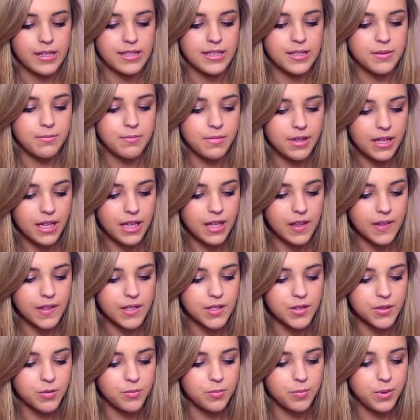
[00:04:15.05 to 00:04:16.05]
to me
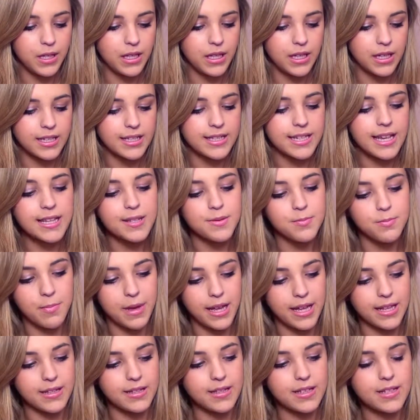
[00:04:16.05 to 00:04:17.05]
this would be, it says
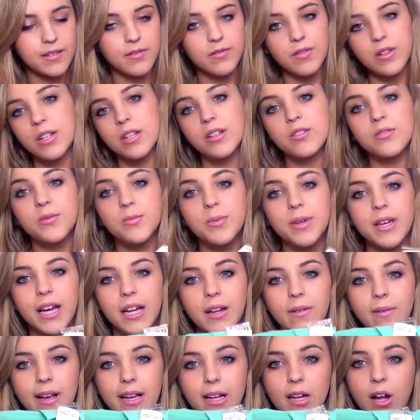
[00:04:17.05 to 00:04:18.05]
mint, and this would be
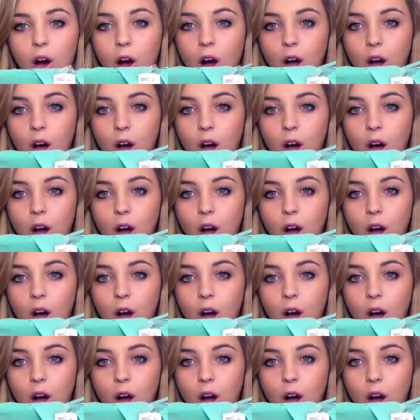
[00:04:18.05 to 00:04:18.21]
kind of like an